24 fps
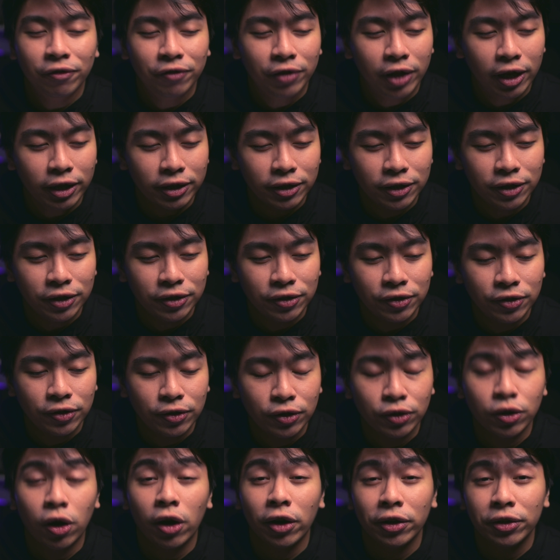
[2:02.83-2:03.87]
that is
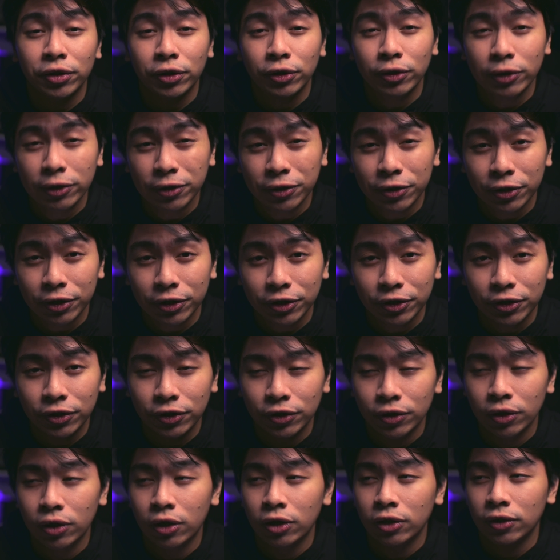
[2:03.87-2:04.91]
talking to
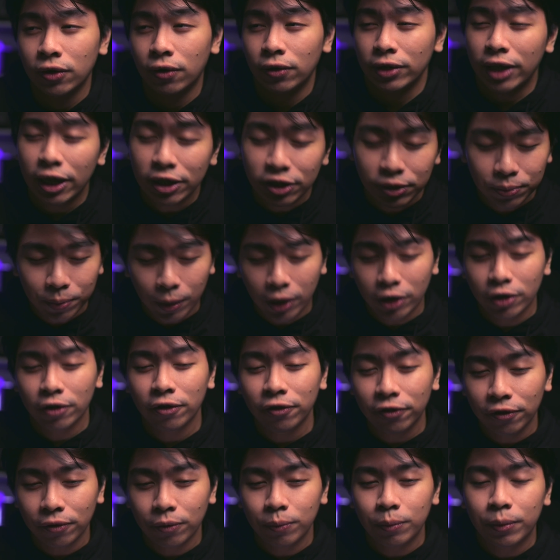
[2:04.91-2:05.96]
users. So that's part
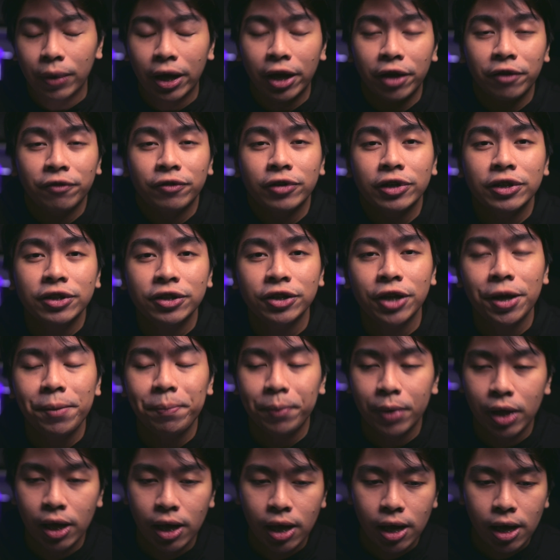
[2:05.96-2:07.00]
of my first tip.
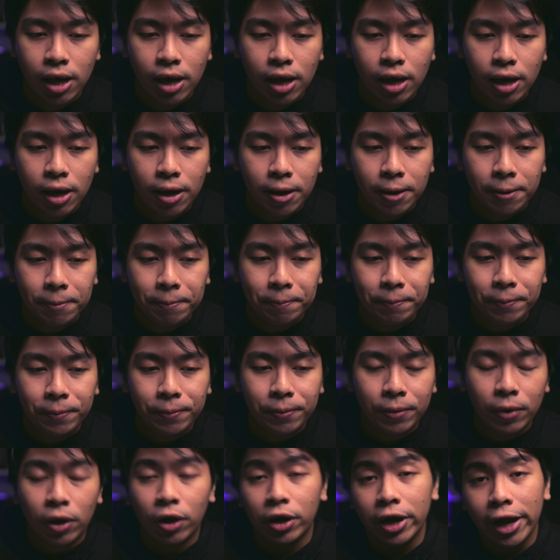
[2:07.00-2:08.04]

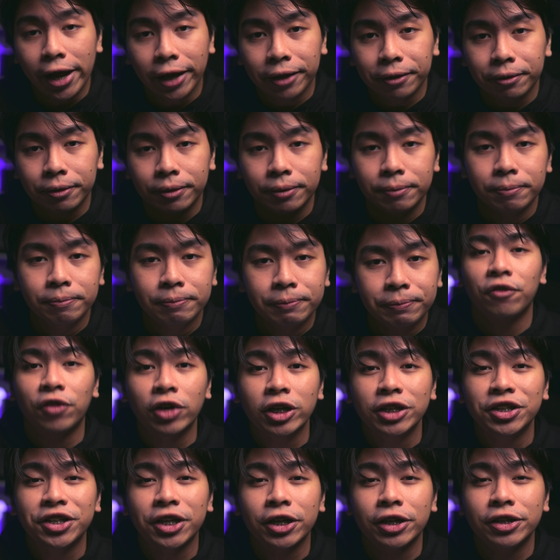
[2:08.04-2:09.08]
All right, for
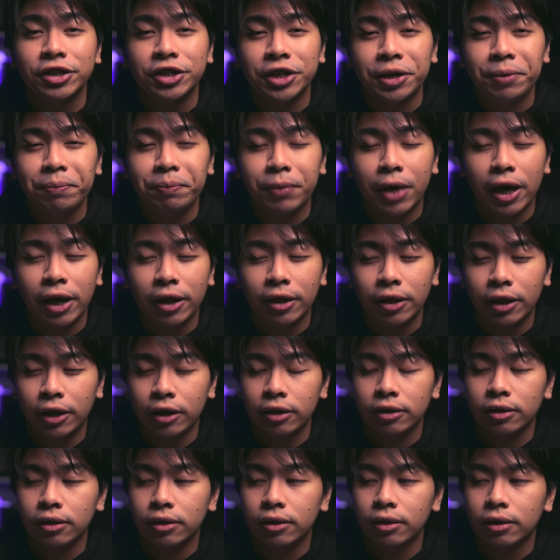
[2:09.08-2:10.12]
the second tip, I
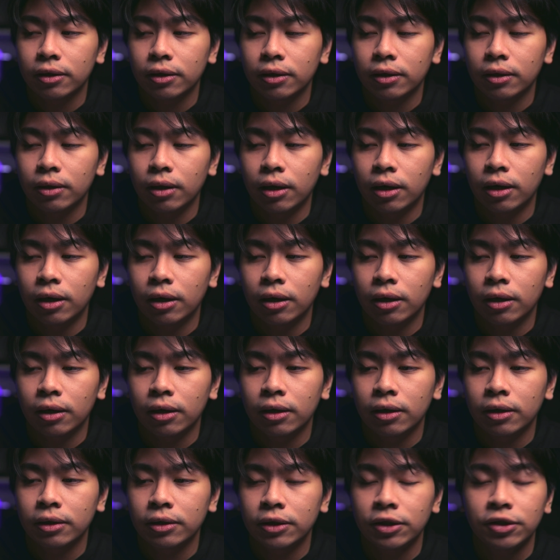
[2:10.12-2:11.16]
think
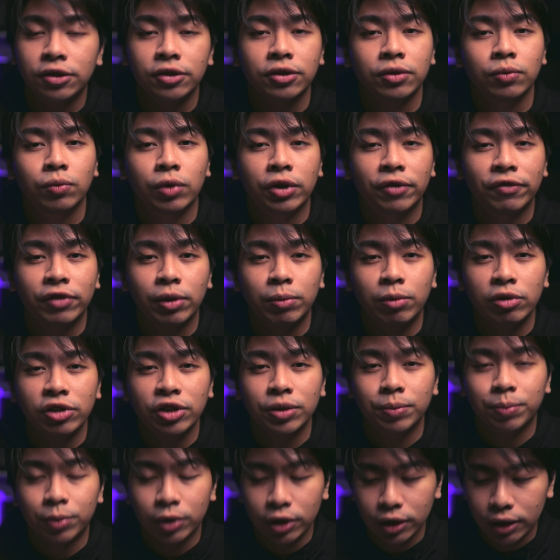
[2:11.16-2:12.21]
this is one of the most
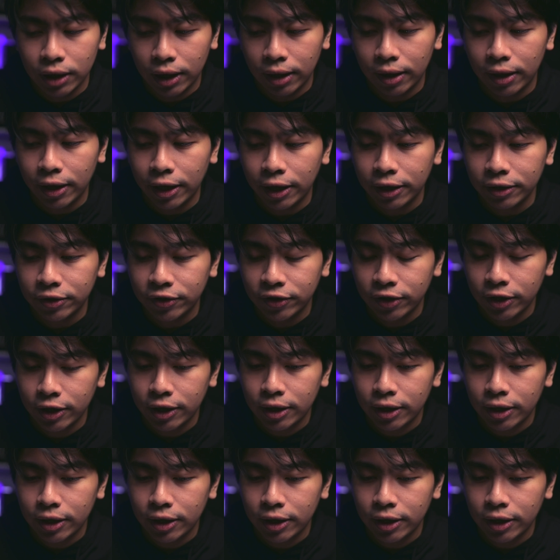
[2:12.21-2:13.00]
important things,